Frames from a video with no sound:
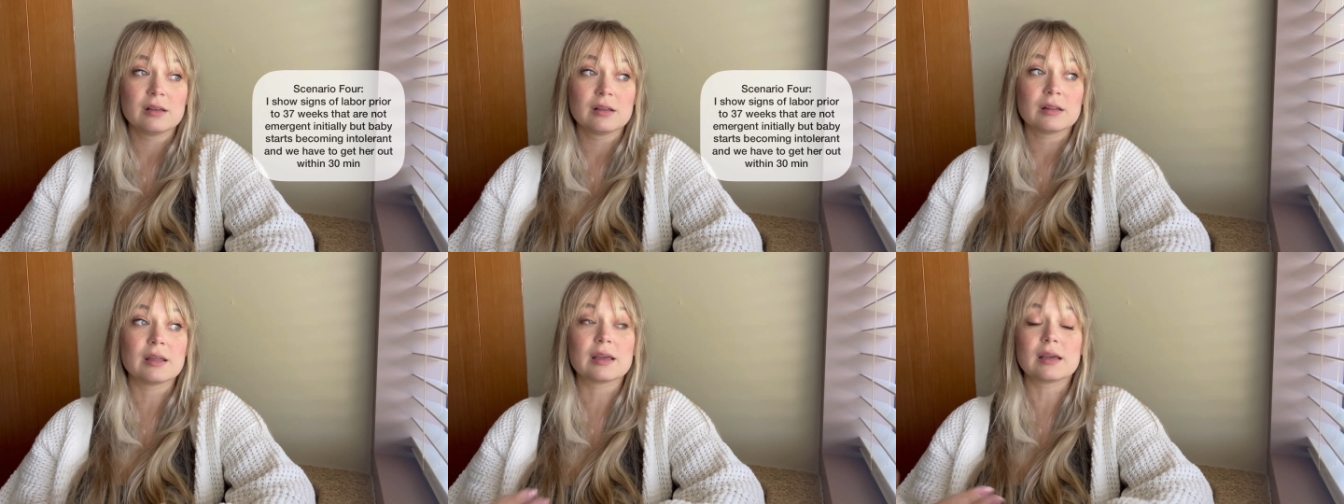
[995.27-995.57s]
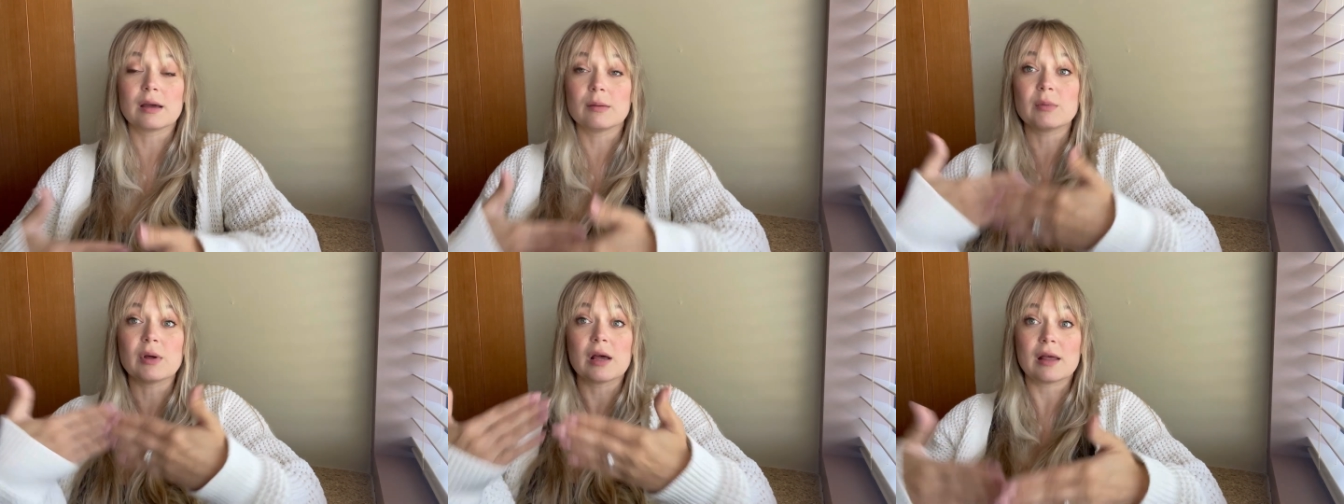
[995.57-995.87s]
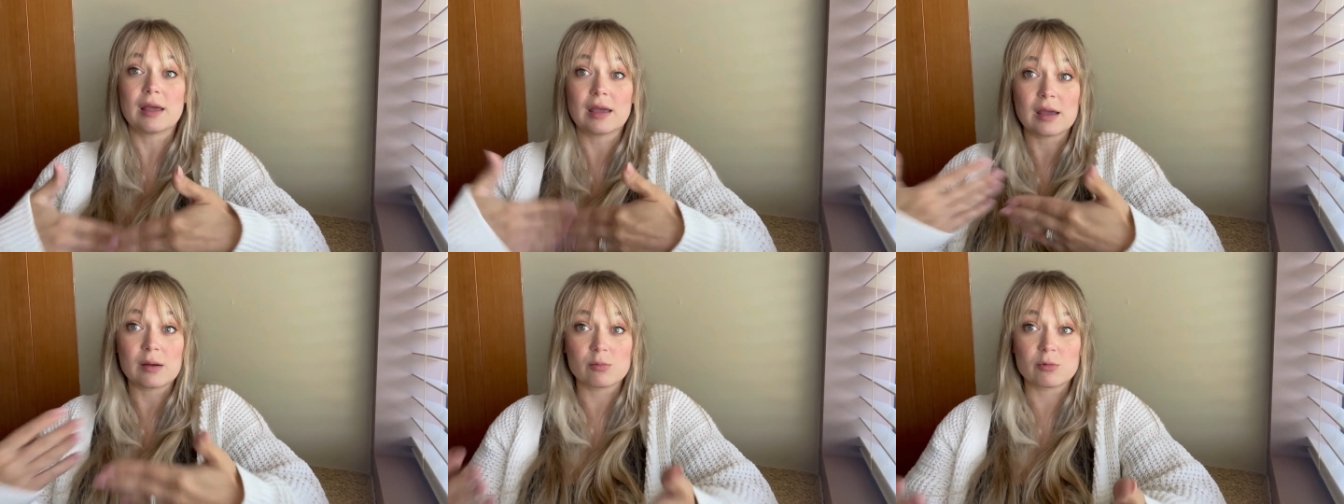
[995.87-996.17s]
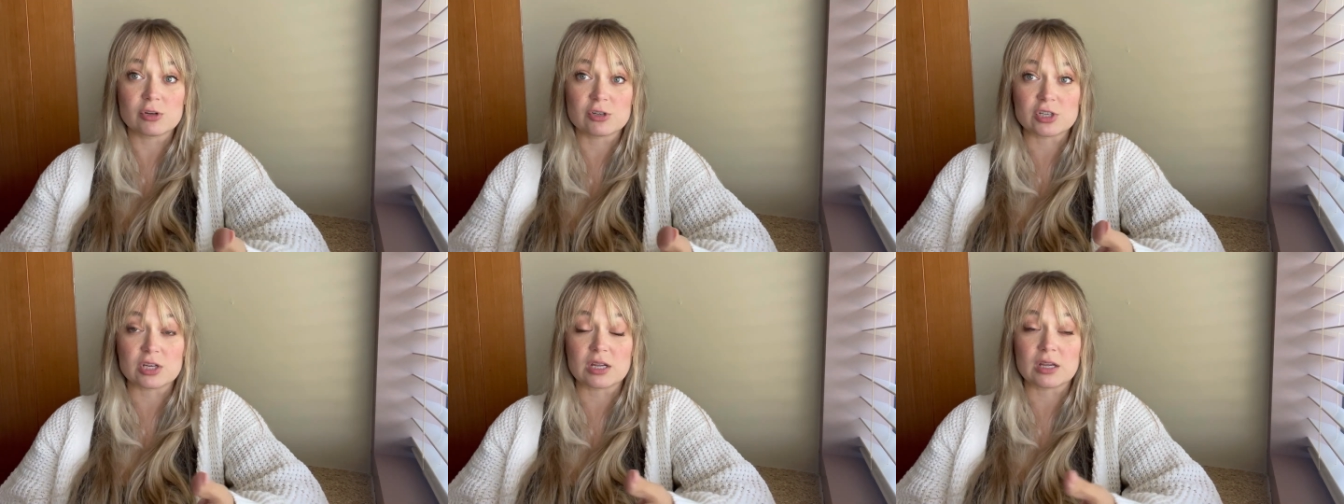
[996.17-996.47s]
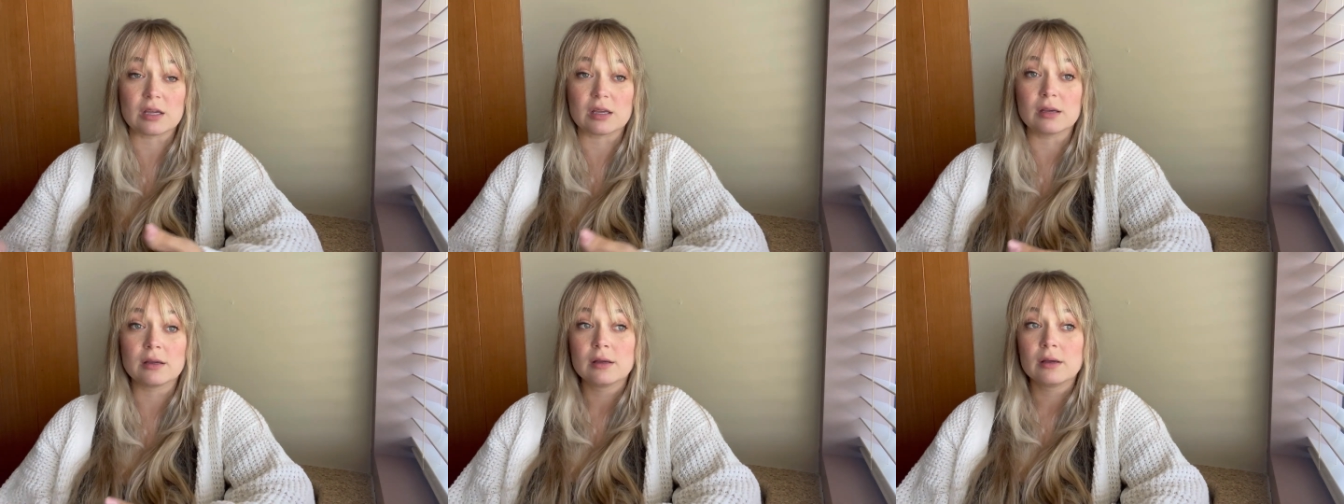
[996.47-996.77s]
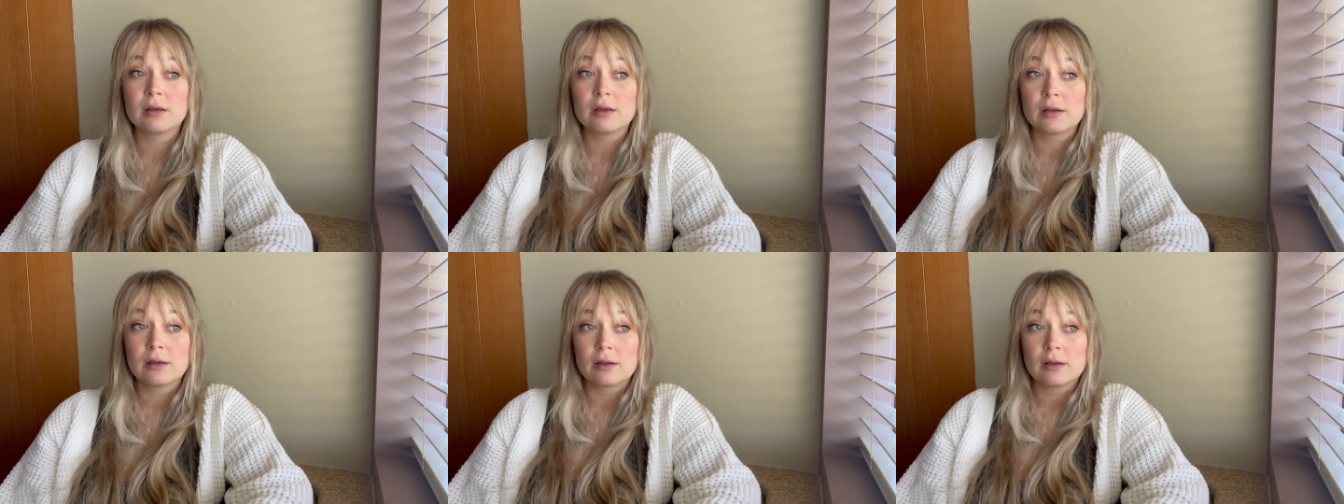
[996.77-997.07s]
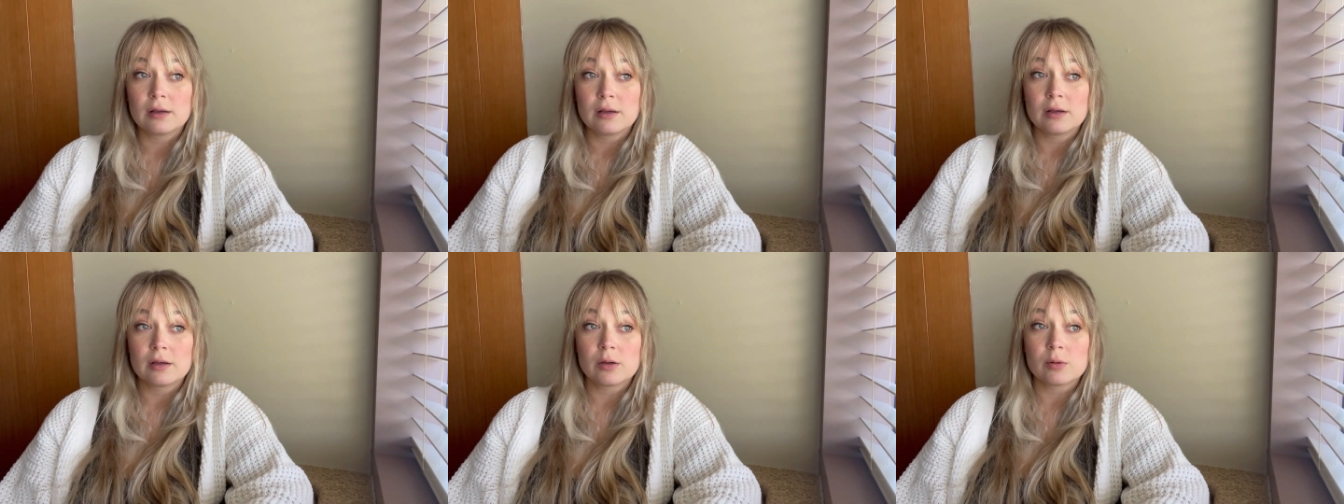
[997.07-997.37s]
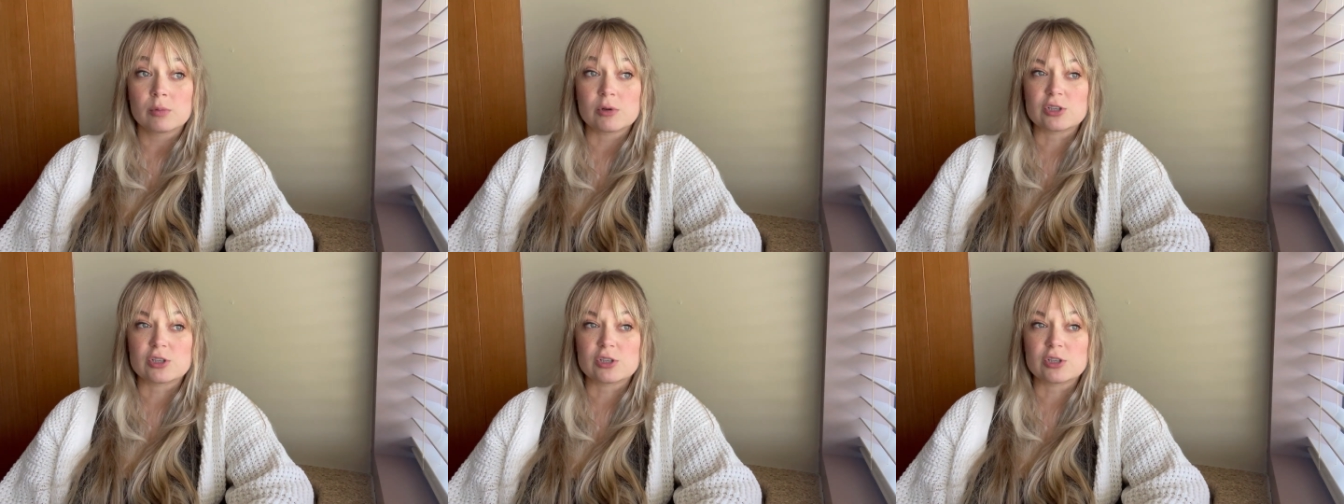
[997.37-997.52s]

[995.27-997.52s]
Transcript: like I'm not hemorrhaging,